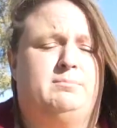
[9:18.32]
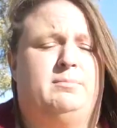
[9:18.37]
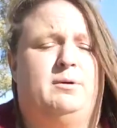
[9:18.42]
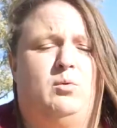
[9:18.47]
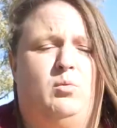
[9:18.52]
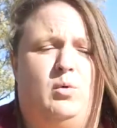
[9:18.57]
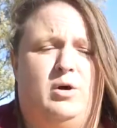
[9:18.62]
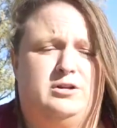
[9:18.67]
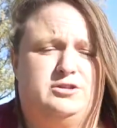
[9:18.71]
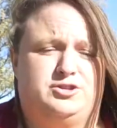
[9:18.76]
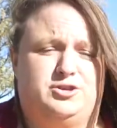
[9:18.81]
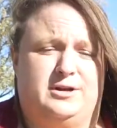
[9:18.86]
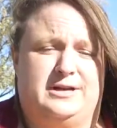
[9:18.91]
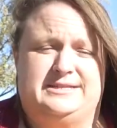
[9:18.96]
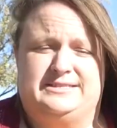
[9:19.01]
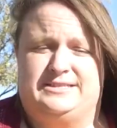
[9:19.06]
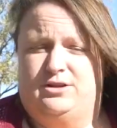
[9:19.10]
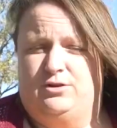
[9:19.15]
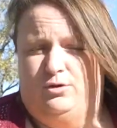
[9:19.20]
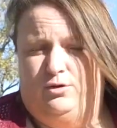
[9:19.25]
But Walter
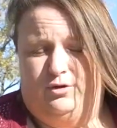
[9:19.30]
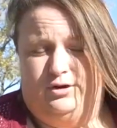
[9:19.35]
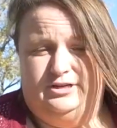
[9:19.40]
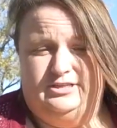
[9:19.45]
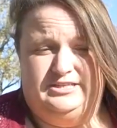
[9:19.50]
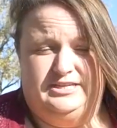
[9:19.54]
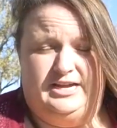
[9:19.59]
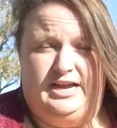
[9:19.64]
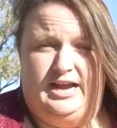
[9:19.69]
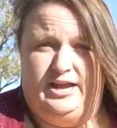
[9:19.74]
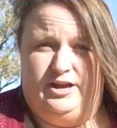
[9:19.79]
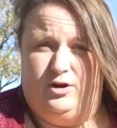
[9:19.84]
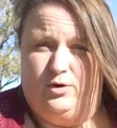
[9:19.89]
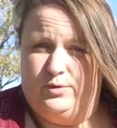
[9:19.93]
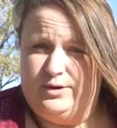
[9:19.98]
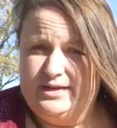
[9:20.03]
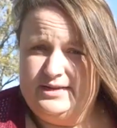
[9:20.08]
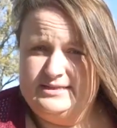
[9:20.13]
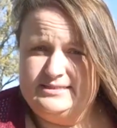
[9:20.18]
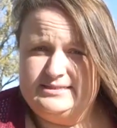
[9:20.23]
has alerted to
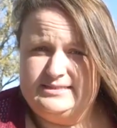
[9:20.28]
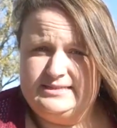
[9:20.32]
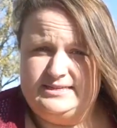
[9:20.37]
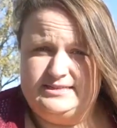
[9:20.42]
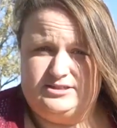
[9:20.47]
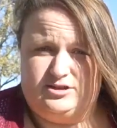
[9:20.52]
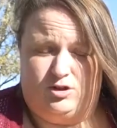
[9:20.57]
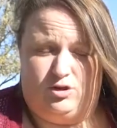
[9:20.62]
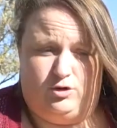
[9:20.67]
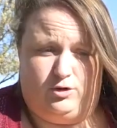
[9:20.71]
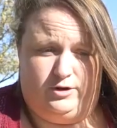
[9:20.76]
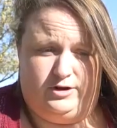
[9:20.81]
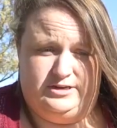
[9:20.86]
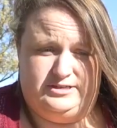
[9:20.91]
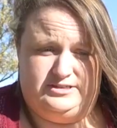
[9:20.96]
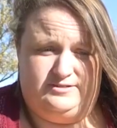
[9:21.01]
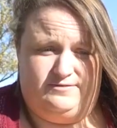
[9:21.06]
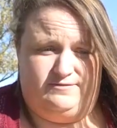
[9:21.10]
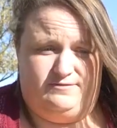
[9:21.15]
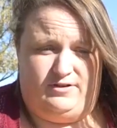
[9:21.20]
coyotes, he's
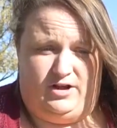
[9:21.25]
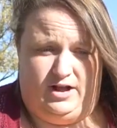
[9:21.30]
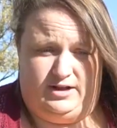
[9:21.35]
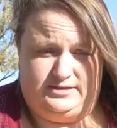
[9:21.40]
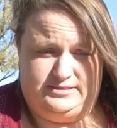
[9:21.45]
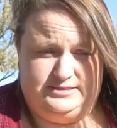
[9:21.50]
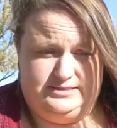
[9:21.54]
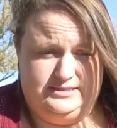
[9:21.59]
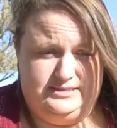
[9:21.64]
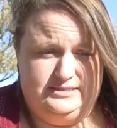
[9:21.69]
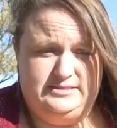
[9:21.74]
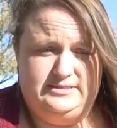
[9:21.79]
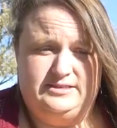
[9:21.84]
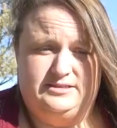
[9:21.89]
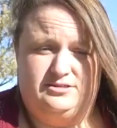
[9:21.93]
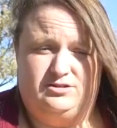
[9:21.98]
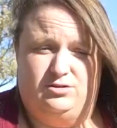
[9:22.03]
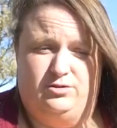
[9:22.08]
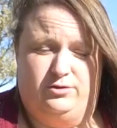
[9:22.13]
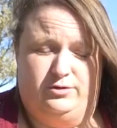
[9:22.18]
alerted to foxes,
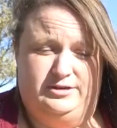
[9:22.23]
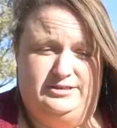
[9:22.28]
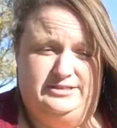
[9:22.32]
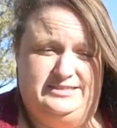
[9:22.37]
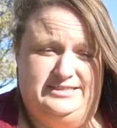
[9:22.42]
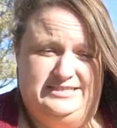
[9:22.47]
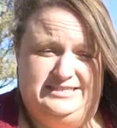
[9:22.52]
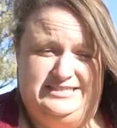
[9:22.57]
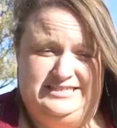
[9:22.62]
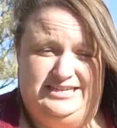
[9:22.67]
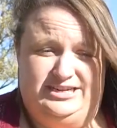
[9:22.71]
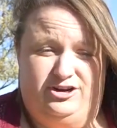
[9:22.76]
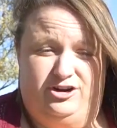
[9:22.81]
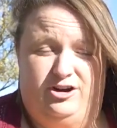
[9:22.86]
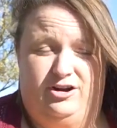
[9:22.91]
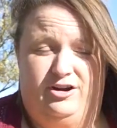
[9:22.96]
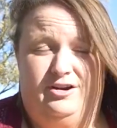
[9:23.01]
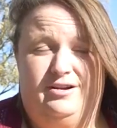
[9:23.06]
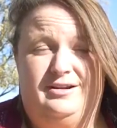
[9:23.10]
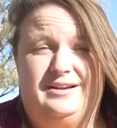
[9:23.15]
he's alerted to
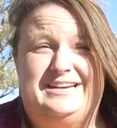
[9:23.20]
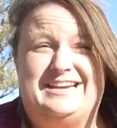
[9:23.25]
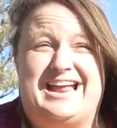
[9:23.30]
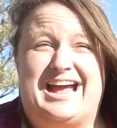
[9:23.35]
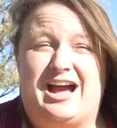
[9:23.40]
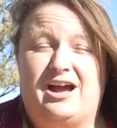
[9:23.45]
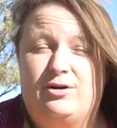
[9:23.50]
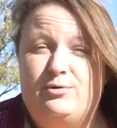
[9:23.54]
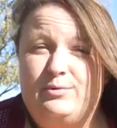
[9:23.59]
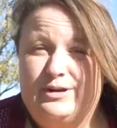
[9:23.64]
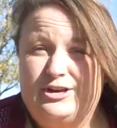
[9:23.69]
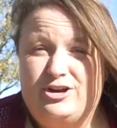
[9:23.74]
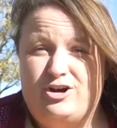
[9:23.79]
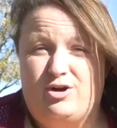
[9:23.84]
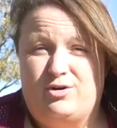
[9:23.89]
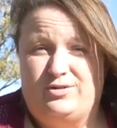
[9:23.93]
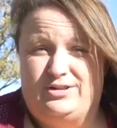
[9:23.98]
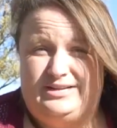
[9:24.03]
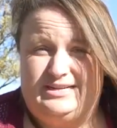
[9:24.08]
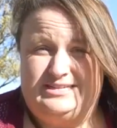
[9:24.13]
deer. Now we
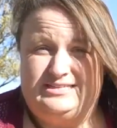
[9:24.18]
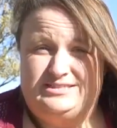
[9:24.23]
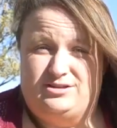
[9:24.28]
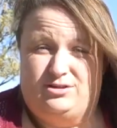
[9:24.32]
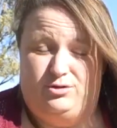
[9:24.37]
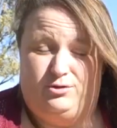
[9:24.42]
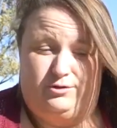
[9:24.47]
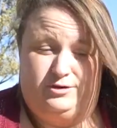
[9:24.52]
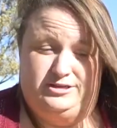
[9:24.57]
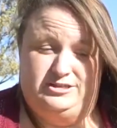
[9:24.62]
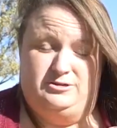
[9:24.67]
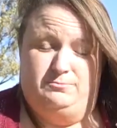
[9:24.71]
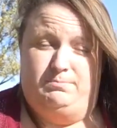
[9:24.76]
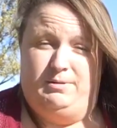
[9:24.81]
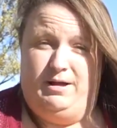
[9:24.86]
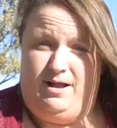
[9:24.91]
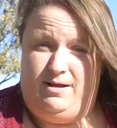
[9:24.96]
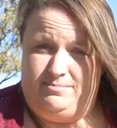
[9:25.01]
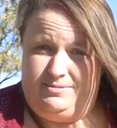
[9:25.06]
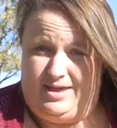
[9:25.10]
know that he's alerted to
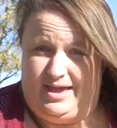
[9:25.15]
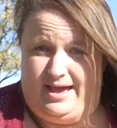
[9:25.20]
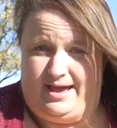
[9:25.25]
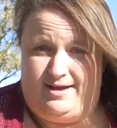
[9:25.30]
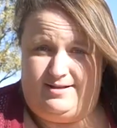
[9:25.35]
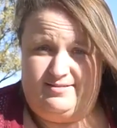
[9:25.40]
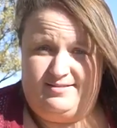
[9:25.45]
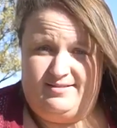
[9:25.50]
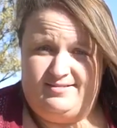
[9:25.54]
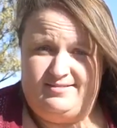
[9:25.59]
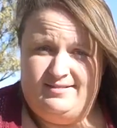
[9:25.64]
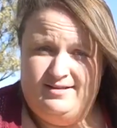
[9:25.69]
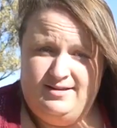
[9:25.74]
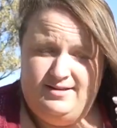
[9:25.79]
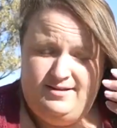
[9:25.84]
bobcats.